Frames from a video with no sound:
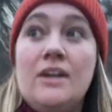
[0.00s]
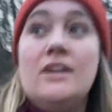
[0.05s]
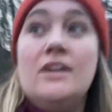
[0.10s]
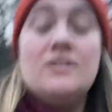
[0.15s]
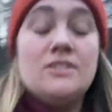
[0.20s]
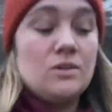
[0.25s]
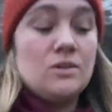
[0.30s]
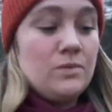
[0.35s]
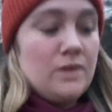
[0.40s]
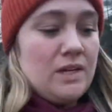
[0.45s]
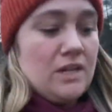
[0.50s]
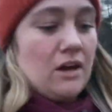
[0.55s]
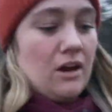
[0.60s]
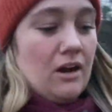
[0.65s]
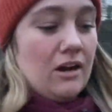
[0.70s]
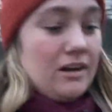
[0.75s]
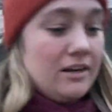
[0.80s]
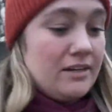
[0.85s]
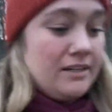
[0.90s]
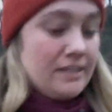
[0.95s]
So we
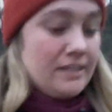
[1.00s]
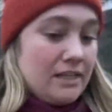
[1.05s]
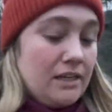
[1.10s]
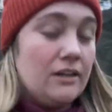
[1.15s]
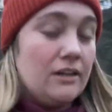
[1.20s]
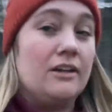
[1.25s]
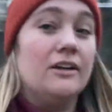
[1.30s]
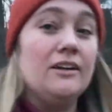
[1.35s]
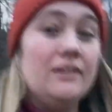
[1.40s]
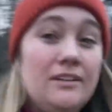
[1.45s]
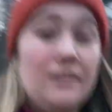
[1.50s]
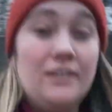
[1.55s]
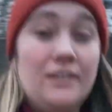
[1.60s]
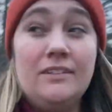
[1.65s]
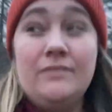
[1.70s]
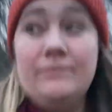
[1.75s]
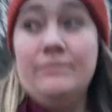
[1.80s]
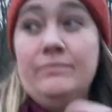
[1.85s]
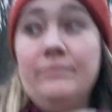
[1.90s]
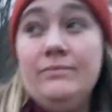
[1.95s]
are near,
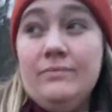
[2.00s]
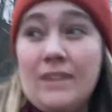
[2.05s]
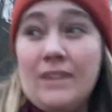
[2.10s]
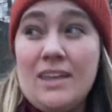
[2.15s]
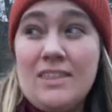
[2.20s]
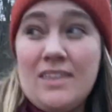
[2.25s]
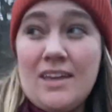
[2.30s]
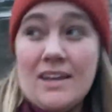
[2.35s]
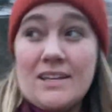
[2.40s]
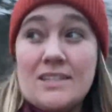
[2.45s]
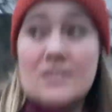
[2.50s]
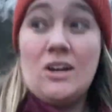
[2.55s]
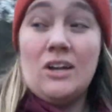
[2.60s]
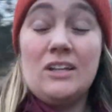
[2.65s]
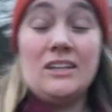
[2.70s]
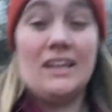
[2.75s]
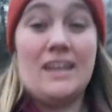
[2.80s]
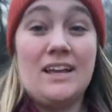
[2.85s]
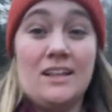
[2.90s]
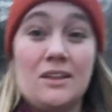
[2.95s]
I think it's called
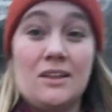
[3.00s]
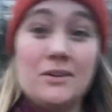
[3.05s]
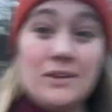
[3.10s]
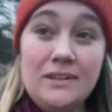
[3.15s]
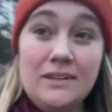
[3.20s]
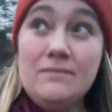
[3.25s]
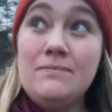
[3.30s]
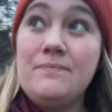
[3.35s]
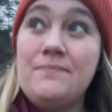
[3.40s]
Lake Logan.